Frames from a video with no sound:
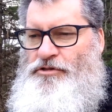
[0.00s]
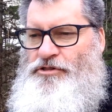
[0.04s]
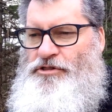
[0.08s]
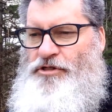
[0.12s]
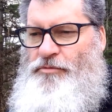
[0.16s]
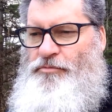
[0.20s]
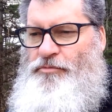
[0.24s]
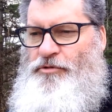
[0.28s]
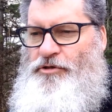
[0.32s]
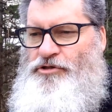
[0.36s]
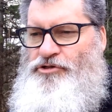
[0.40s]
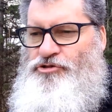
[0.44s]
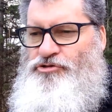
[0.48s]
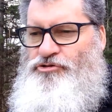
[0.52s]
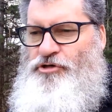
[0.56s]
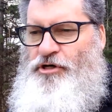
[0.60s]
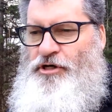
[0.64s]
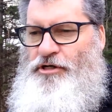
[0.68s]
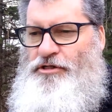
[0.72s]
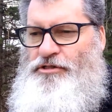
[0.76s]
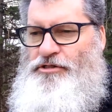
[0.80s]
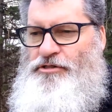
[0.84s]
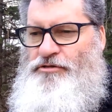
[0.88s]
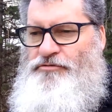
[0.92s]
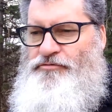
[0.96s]
someone is
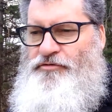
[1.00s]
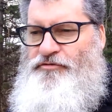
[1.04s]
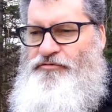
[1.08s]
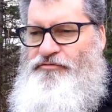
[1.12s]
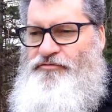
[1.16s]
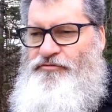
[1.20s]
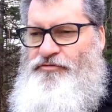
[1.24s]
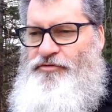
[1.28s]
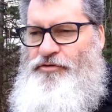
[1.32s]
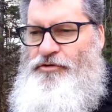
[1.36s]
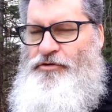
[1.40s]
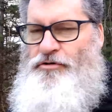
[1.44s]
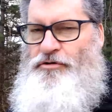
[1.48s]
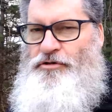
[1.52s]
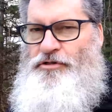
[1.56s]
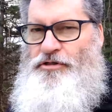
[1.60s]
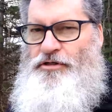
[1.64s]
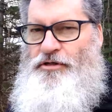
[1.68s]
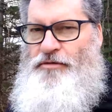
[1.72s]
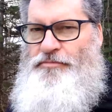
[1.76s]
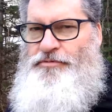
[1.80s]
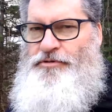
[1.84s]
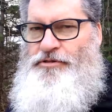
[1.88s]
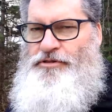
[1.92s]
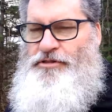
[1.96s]
trying to refute
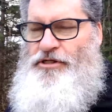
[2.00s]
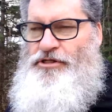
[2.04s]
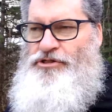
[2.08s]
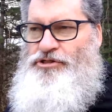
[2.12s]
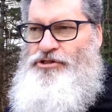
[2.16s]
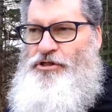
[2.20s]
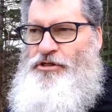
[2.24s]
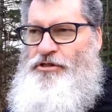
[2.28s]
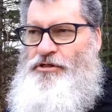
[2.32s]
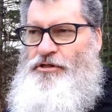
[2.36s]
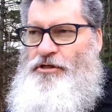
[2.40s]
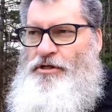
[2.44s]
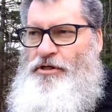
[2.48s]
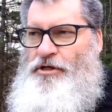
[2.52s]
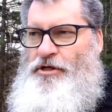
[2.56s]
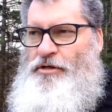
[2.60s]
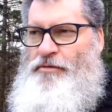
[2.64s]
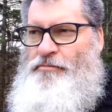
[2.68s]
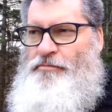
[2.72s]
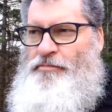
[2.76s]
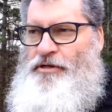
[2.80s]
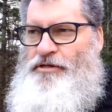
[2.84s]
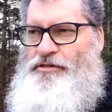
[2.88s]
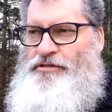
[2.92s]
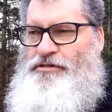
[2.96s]
a position
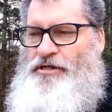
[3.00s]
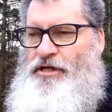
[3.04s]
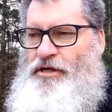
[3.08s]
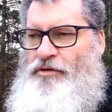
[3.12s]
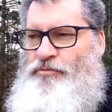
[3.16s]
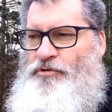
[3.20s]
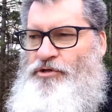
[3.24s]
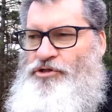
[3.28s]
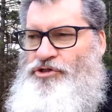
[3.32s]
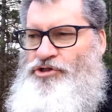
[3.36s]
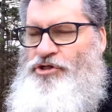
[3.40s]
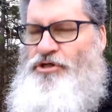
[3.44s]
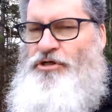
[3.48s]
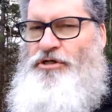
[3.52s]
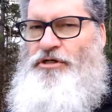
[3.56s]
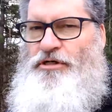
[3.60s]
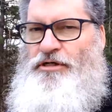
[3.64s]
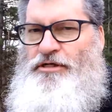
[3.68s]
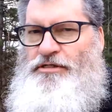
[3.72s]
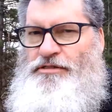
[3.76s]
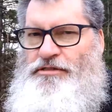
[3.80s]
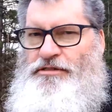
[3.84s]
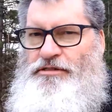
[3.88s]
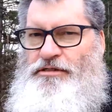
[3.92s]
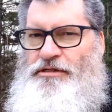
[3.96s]
by saying we shouldn't
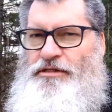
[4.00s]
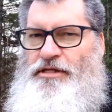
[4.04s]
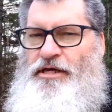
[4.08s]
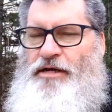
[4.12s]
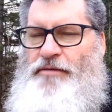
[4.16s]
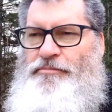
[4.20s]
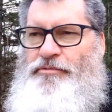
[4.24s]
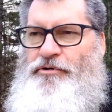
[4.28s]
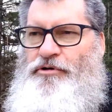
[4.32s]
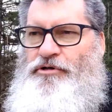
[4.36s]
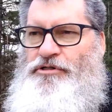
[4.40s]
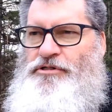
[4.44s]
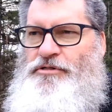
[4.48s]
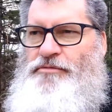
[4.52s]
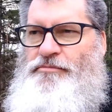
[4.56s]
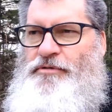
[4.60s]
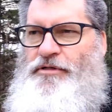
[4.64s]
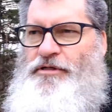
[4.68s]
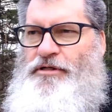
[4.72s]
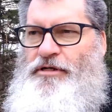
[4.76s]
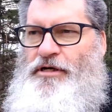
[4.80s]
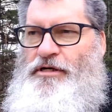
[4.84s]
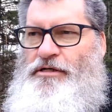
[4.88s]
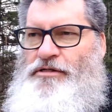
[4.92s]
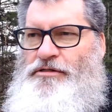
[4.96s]
listen to that person
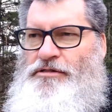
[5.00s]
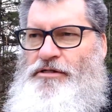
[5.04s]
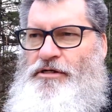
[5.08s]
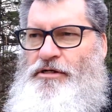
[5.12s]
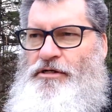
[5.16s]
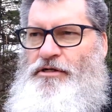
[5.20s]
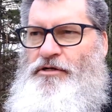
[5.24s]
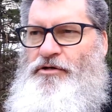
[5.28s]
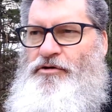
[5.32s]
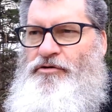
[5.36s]
because